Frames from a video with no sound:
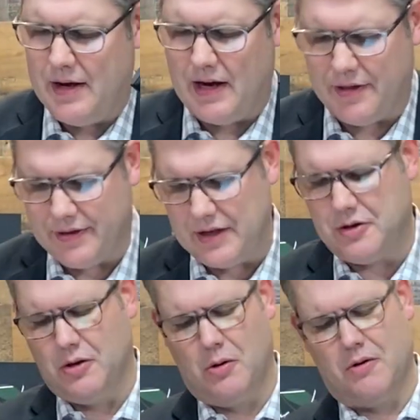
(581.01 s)
I thank
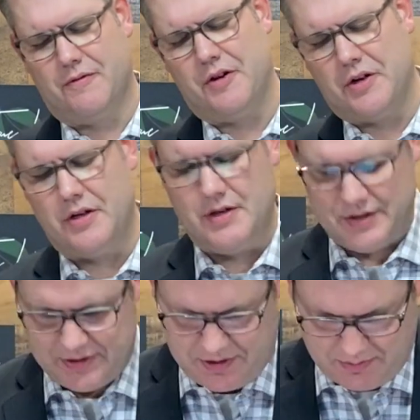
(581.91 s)
you, Lord, for your
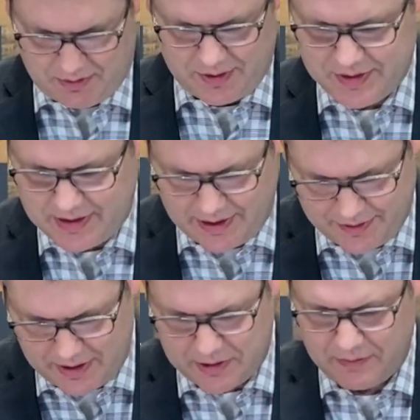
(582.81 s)
goodness and your mercy. I
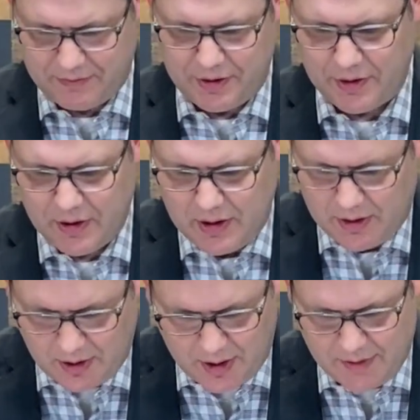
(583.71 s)
thank you for your
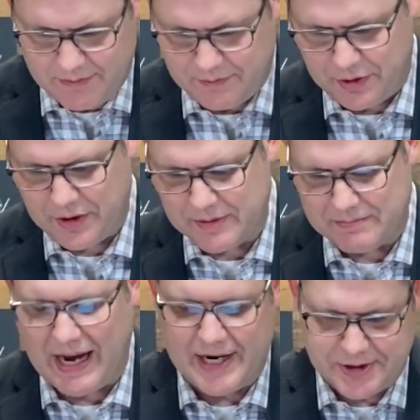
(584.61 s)
love and for your
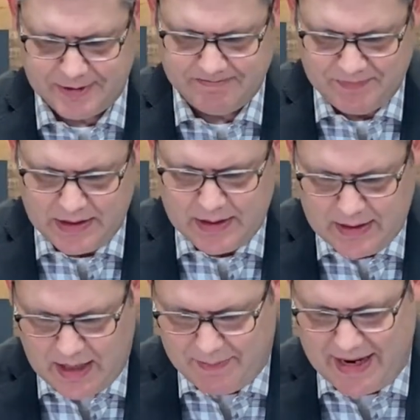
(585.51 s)
compassion.
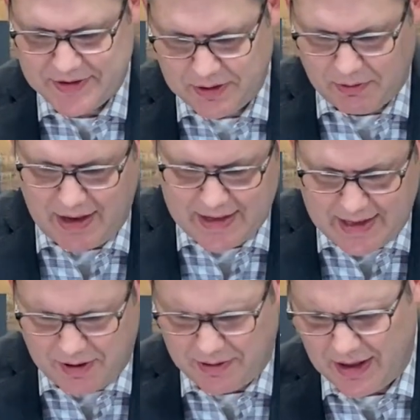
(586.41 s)
I'm asking right
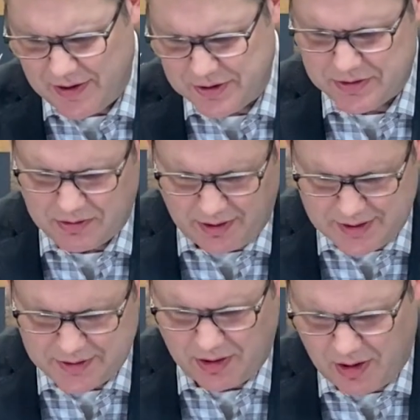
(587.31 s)
now, God, that you
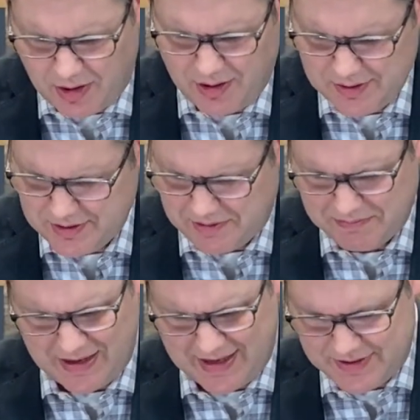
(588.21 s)
cleanse our hearts, our
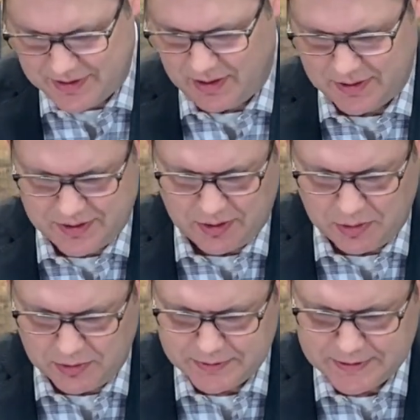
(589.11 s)
minds, and our
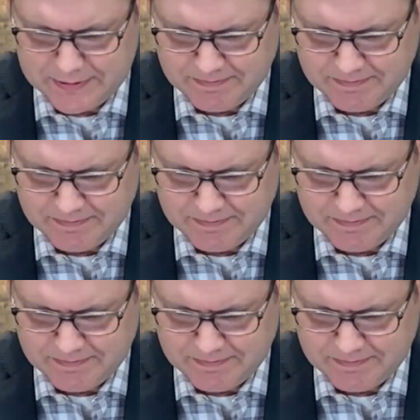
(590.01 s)
souls,